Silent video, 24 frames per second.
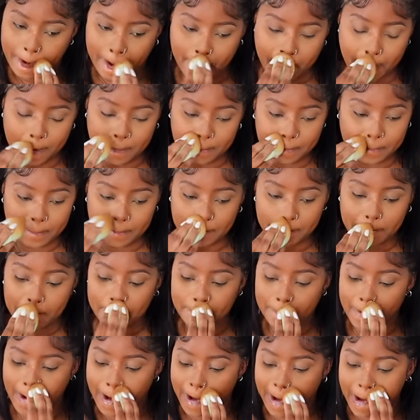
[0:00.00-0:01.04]
I
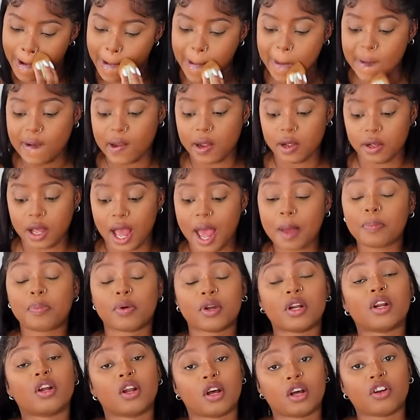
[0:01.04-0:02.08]

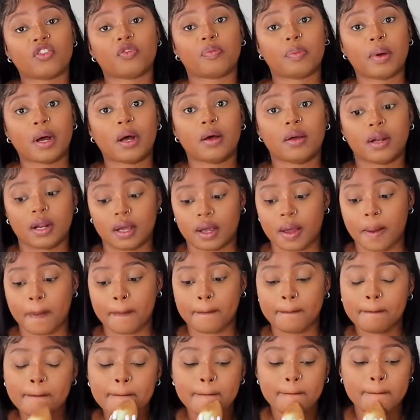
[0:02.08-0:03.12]
put a lot of
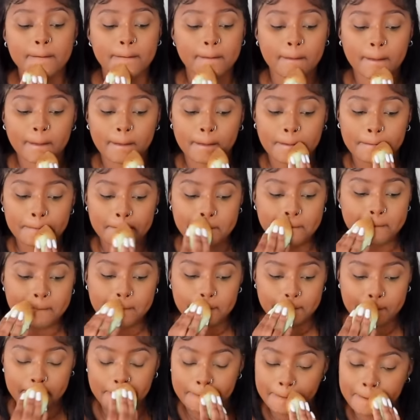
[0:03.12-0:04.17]
powder,
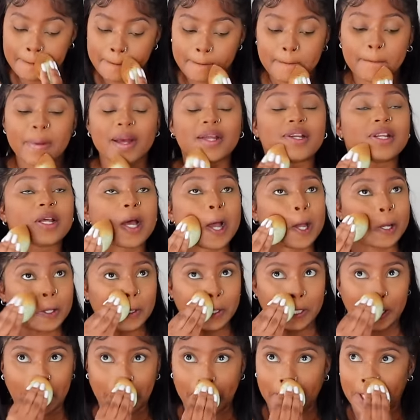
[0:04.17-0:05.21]
but I
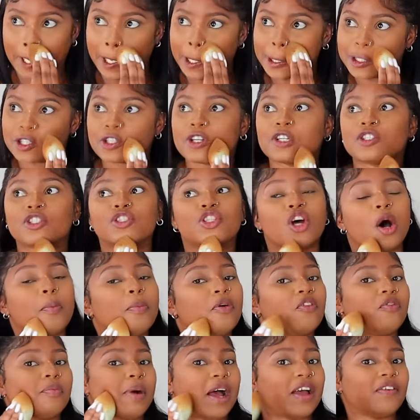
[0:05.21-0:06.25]
feel like it's on top
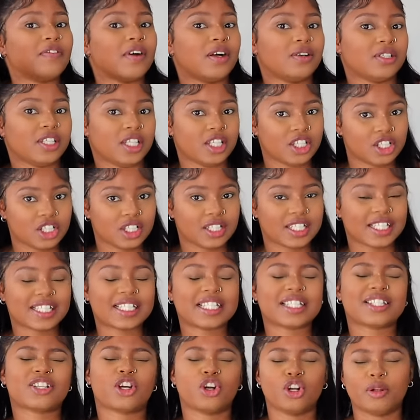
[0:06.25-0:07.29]
of my foundation. This
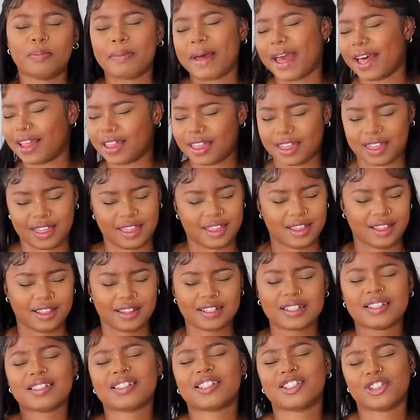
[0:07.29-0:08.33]
is girl math.
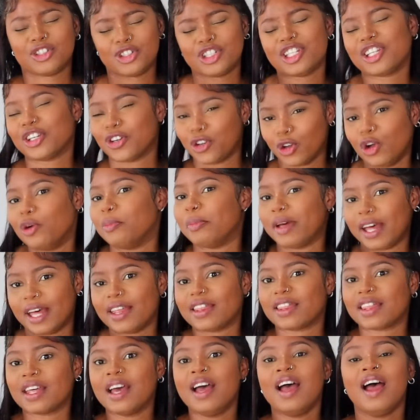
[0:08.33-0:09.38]
This is literally girl
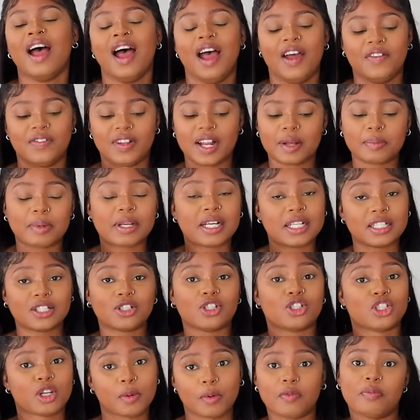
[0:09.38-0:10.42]
math. I feel like if this is
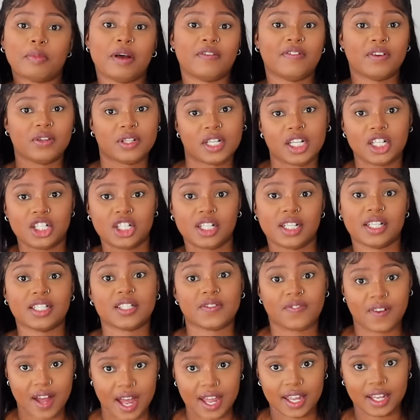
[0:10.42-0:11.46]
on top of my foundation, it's
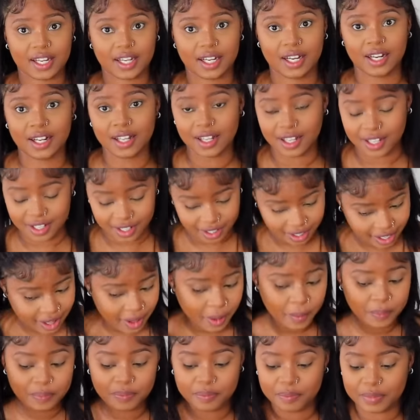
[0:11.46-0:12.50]
fine.
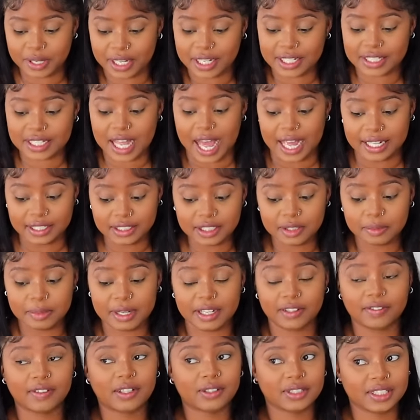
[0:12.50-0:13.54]
Because under my
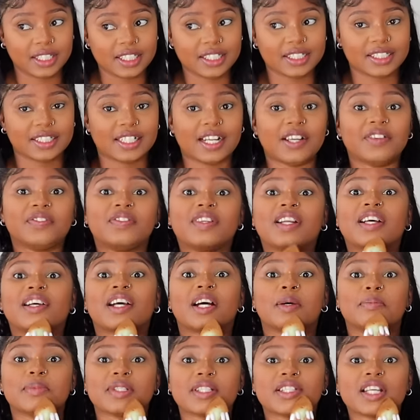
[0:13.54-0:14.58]
foundation, I feel like
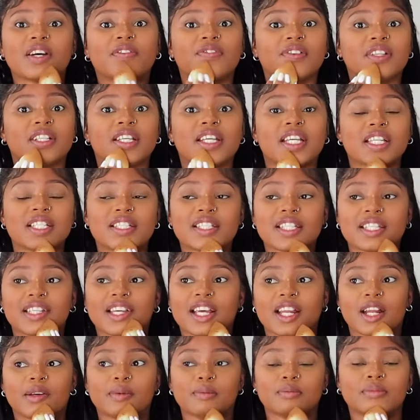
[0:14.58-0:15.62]
I'm suffocating
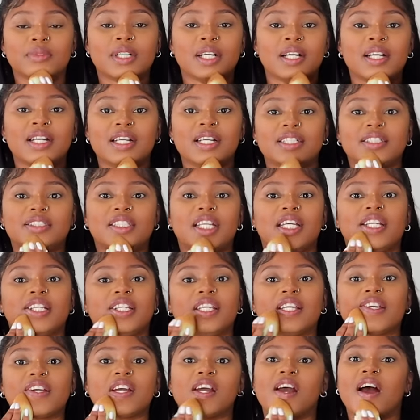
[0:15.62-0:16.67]
and I'm
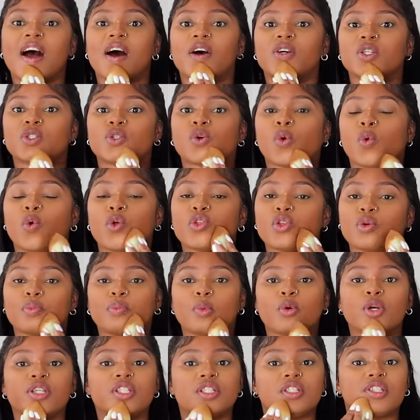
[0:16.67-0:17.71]
taking out all the
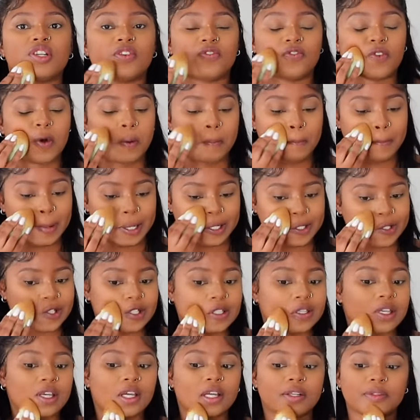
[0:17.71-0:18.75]
moisture from my
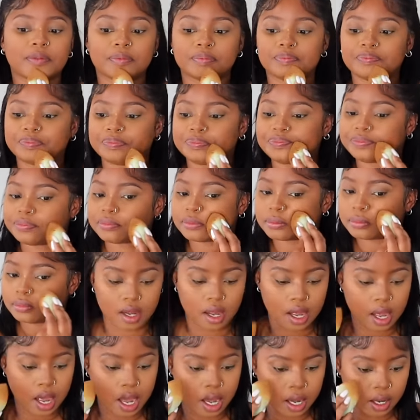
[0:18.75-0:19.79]
skin.
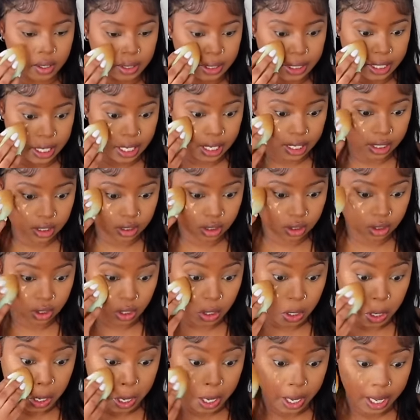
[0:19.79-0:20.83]
Okay,
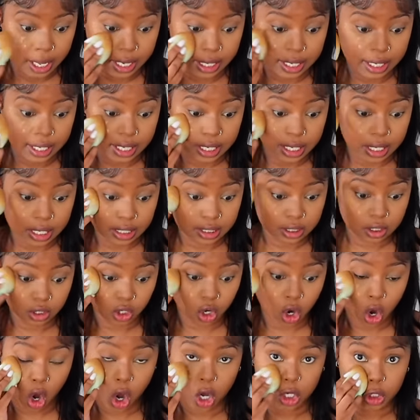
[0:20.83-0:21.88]
so let us
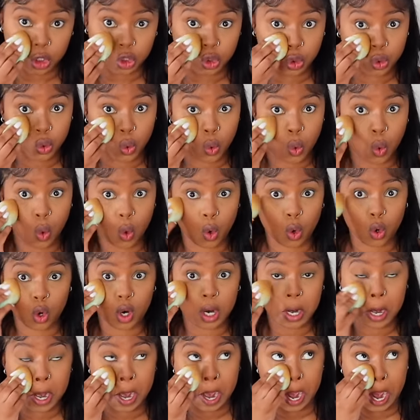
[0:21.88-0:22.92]

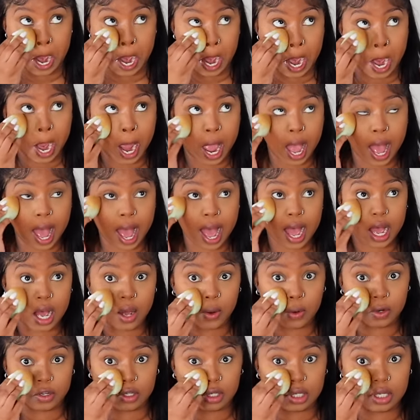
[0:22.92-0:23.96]
contour
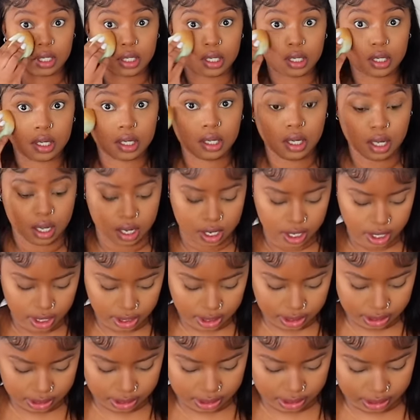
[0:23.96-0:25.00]
our
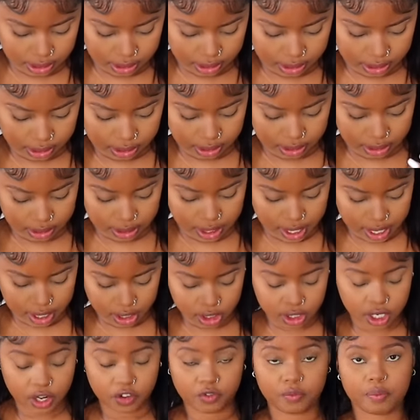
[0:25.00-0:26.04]
gezicht. I
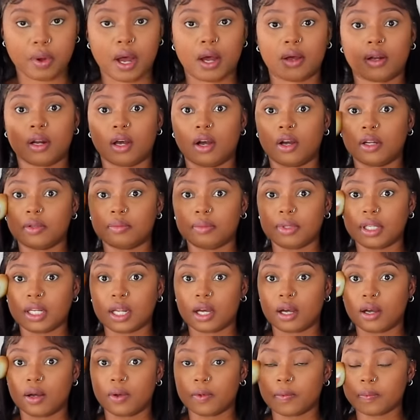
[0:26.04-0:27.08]
actually have powder on me
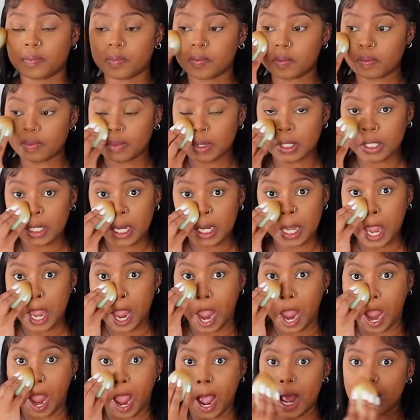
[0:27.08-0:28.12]
now.
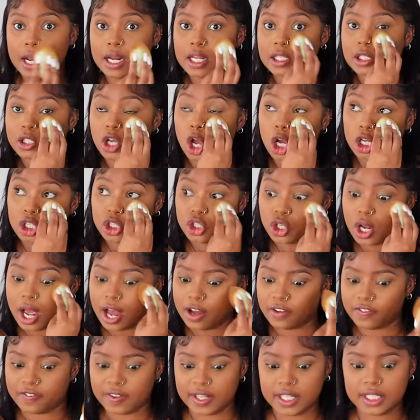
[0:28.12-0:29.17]
Let's contour
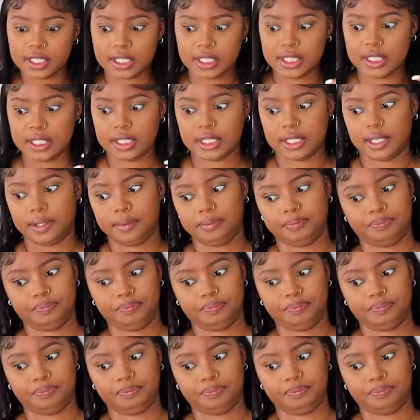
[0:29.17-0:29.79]
our faces.